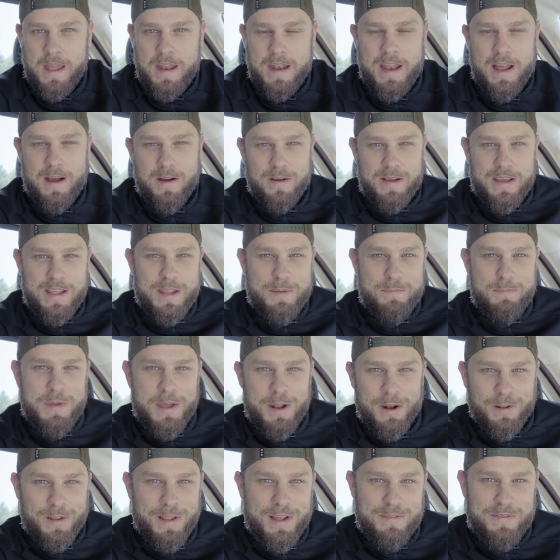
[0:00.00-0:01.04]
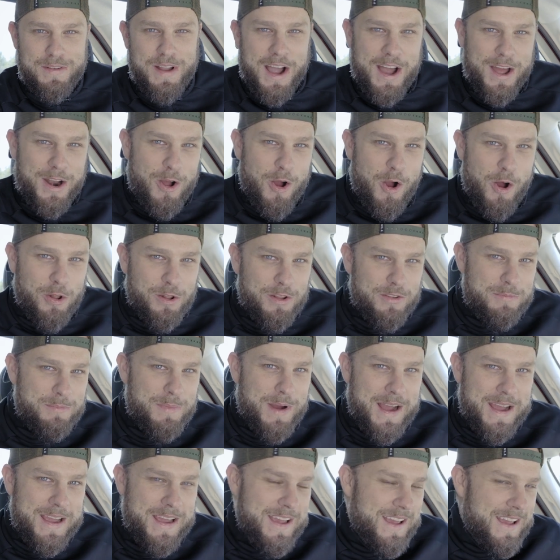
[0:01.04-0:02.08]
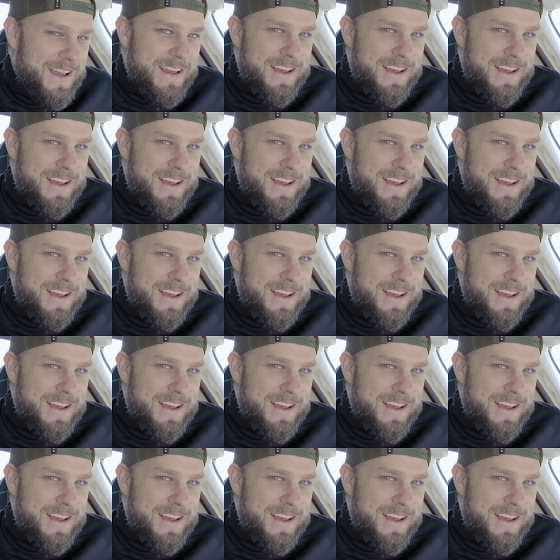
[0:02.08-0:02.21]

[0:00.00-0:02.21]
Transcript: Now in the middle, I've got all of my